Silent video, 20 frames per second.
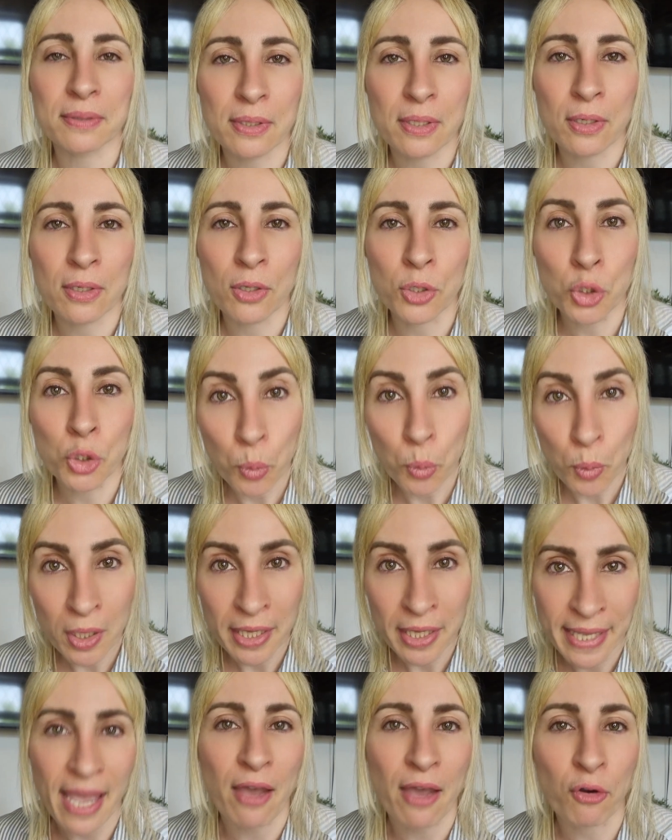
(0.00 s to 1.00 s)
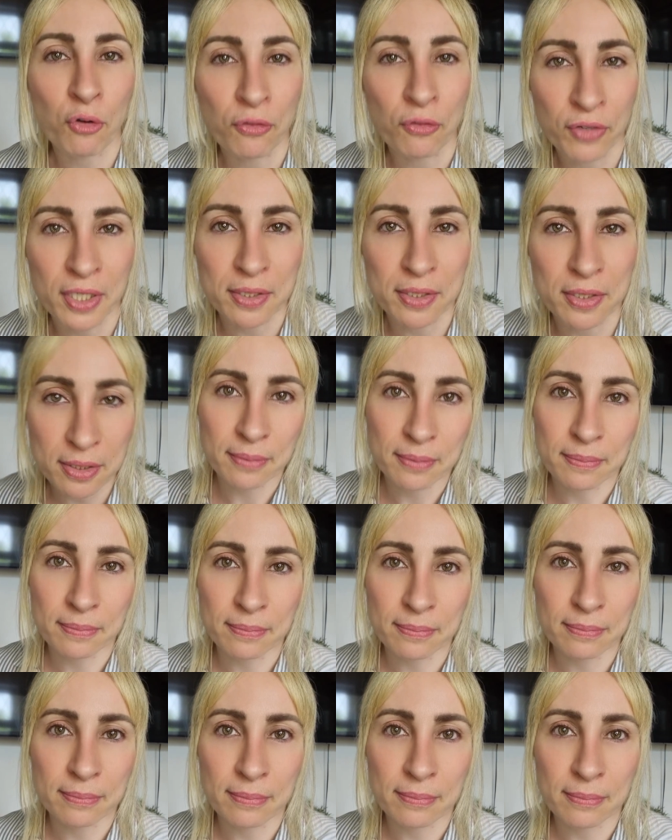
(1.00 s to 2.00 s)
You will get hoovered.
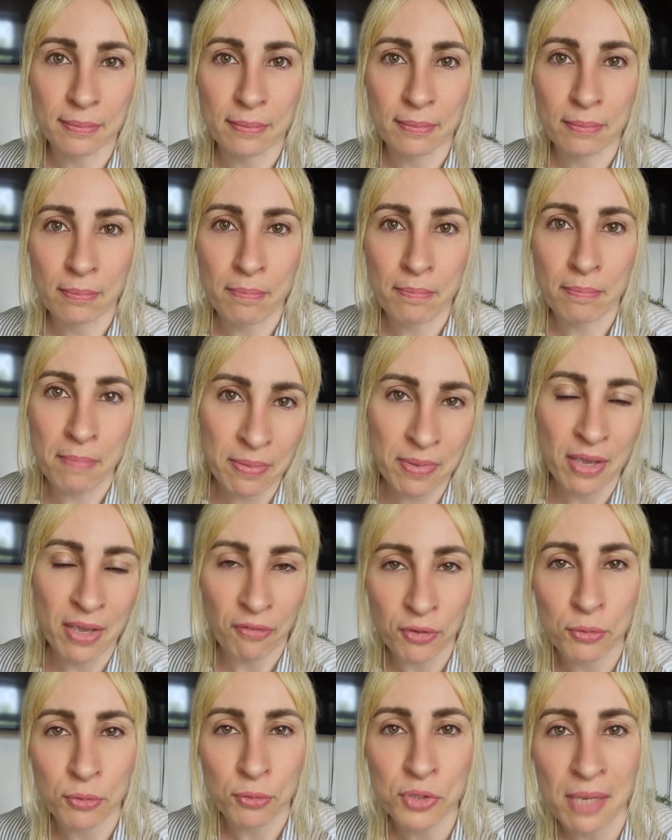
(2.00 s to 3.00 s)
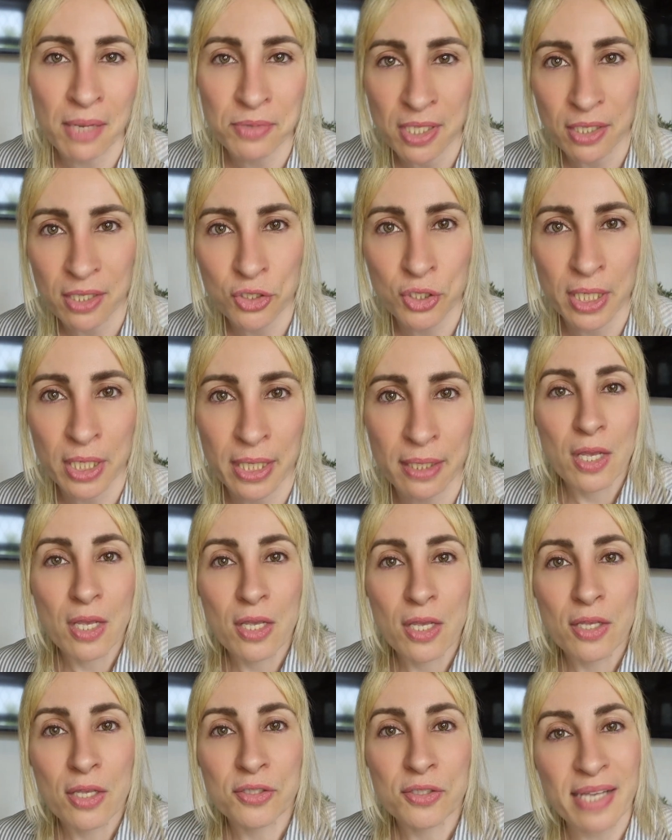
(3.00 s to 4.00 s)
Maybe a few times actually.
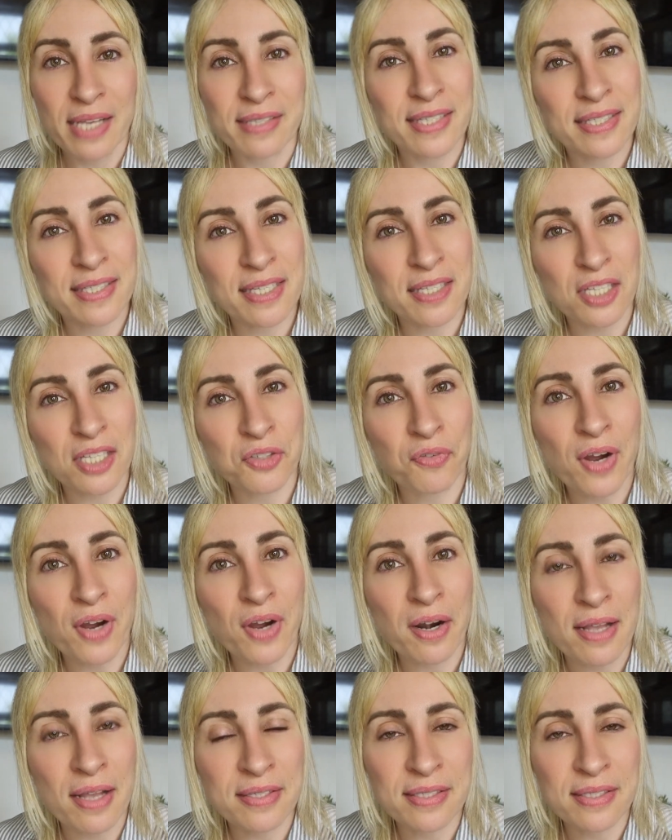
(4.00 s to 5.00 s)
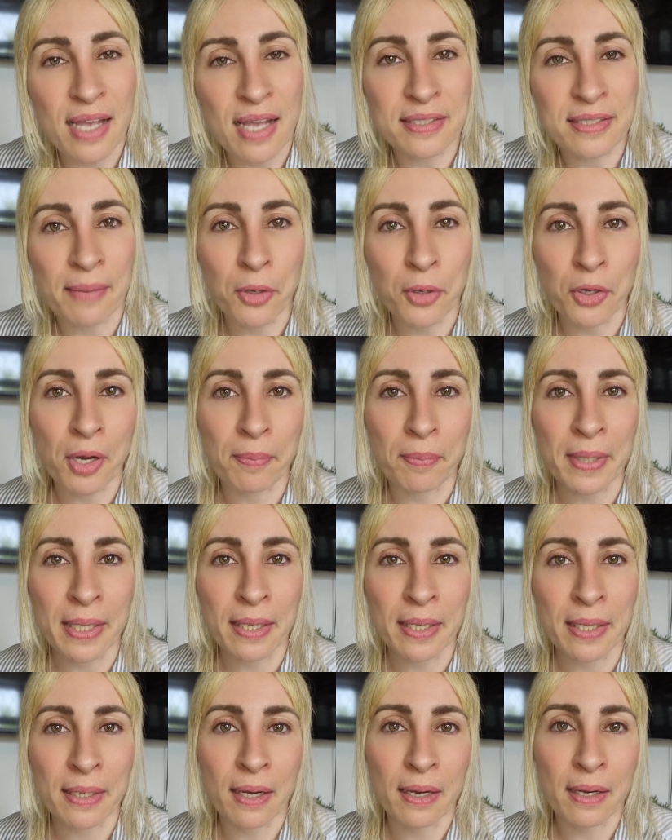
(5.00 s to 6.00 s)
So yes, this is as far as I'm going to
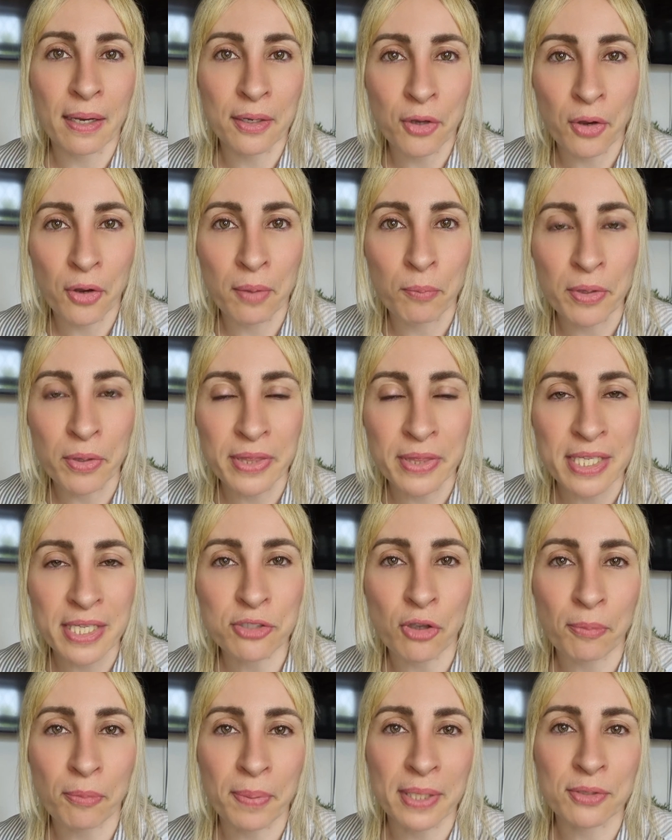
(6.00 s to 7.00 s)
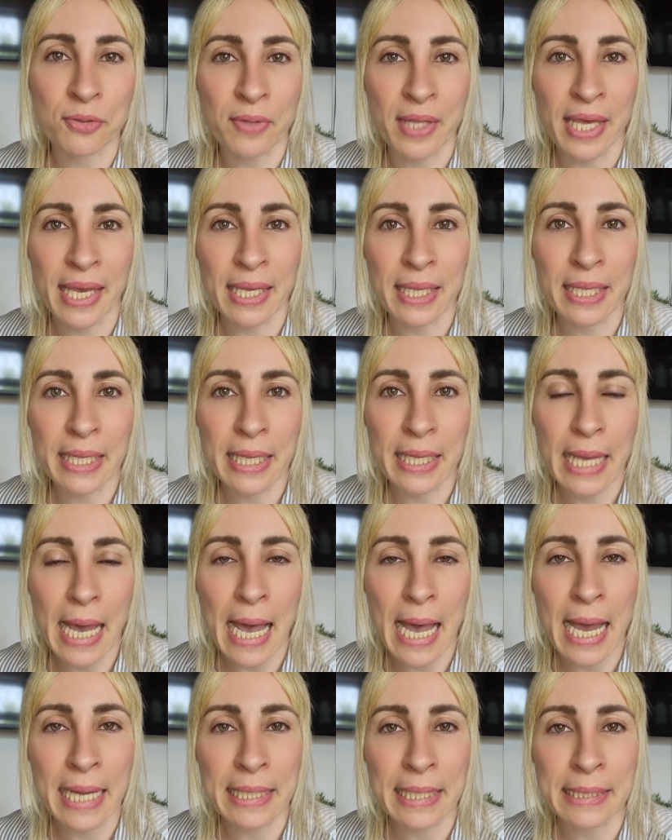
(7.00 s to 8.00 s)
be going with this topic today.
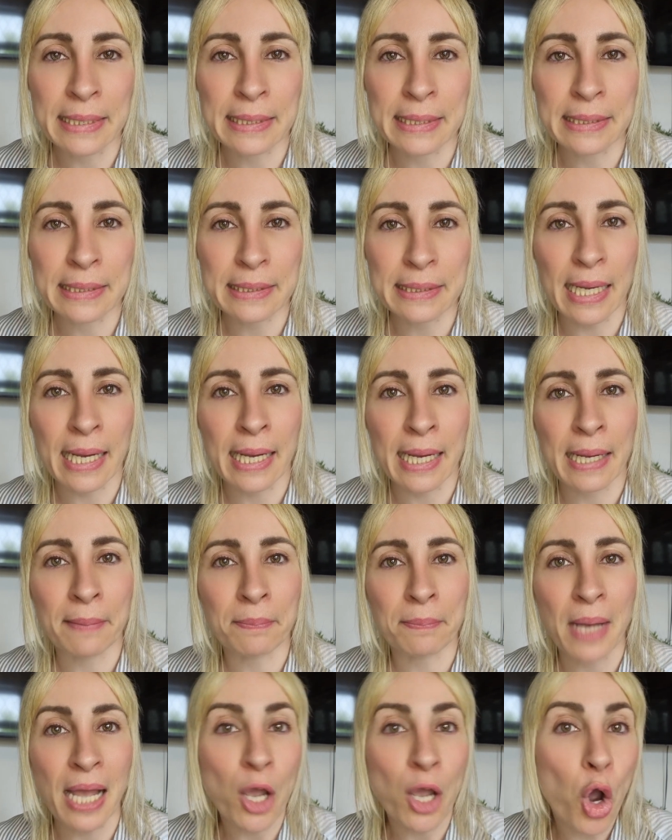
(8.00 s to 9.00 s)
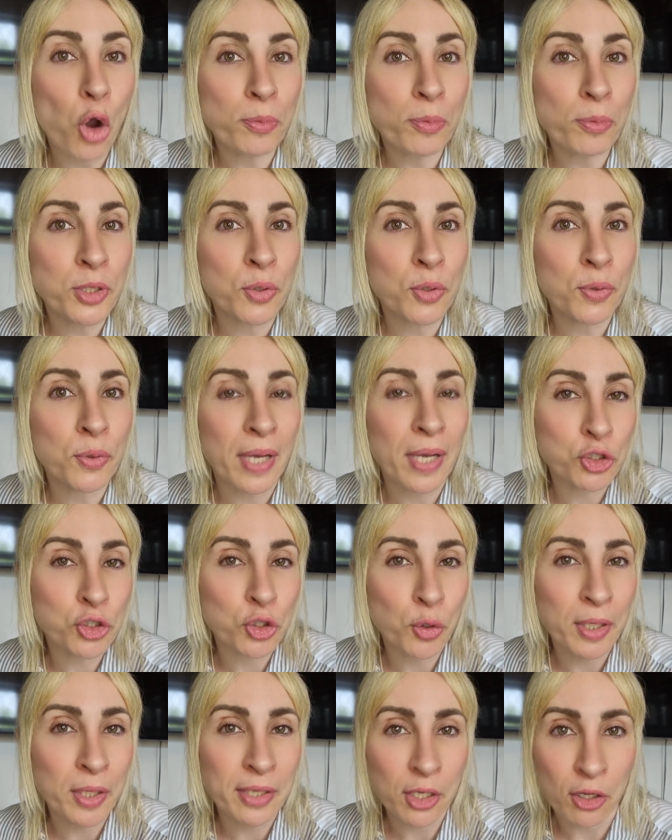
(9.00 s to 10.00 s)
And I hope you
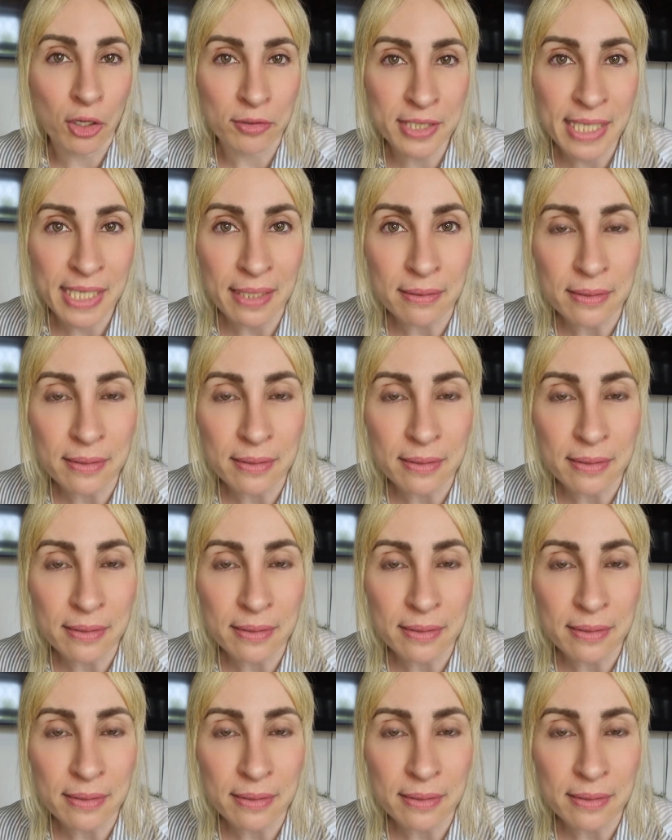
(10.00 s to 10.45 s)
enjoy the content